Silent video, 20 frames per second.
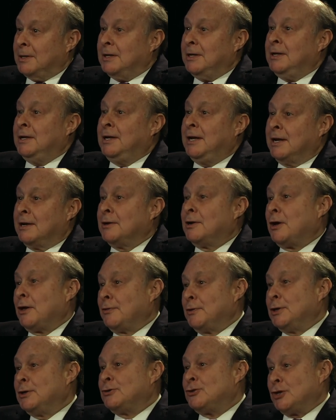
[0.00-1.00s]
You get it on
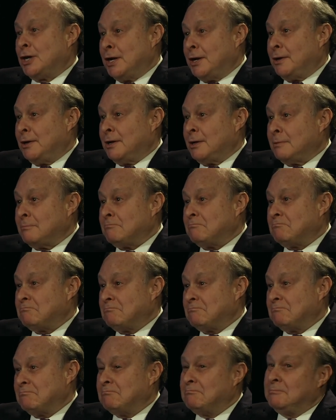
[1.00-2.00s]
the agenda.
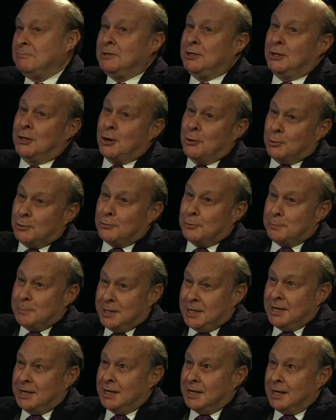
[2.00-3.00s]
Mm-hmm. You go to the
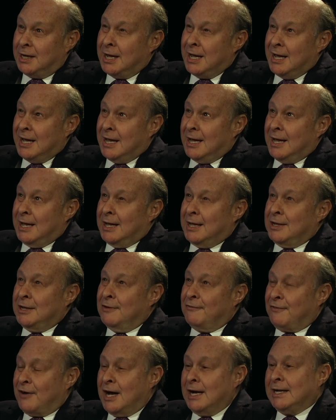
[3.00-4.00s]
meeting. Mm-hmm. You
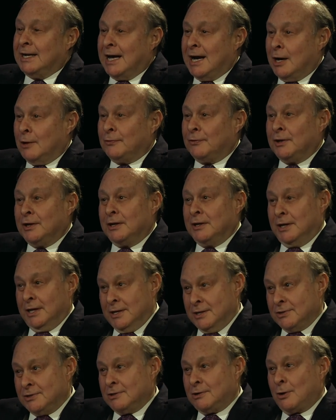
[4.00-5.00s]
find out that it
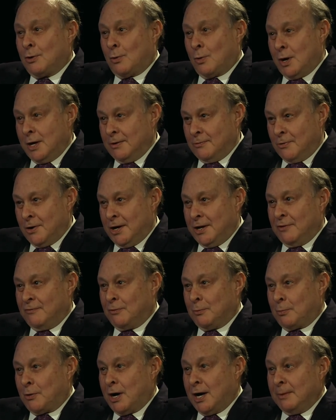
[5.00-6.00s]
isn't quite ready
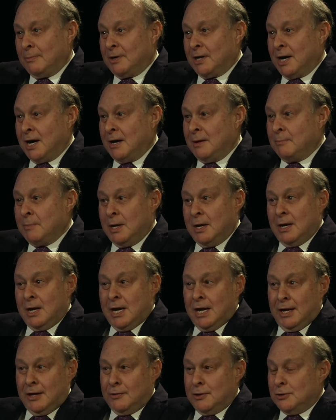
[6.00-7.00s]
for prime time,
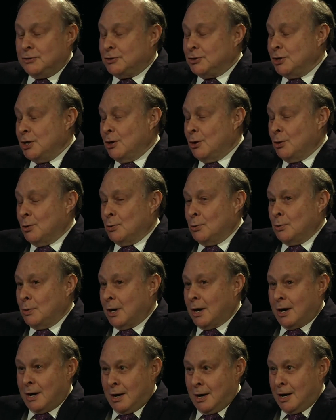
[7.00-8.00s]
and there's no
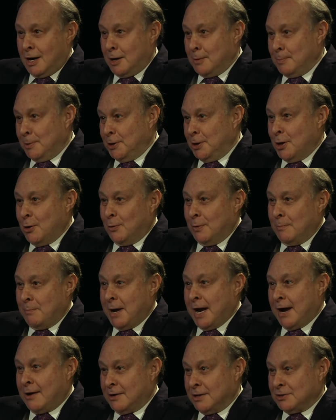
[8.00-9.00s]
harm and no
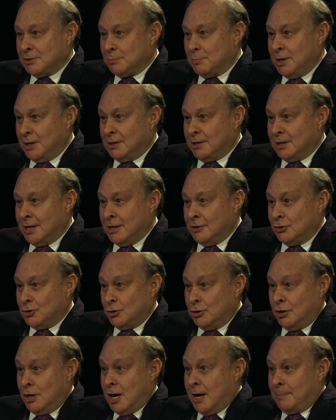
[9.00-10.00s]
embarrassment and
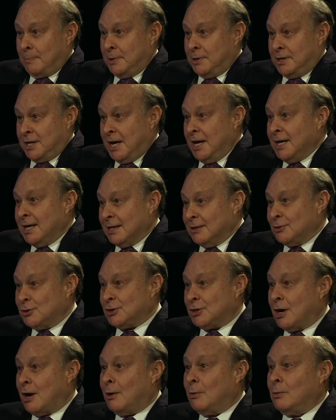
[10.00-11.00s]
should not be taken
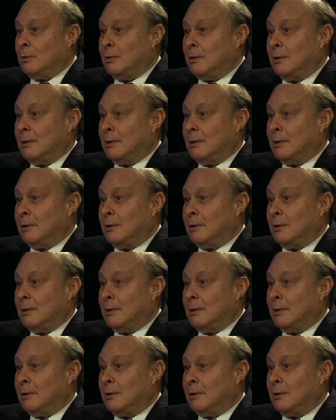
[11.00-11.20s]
so,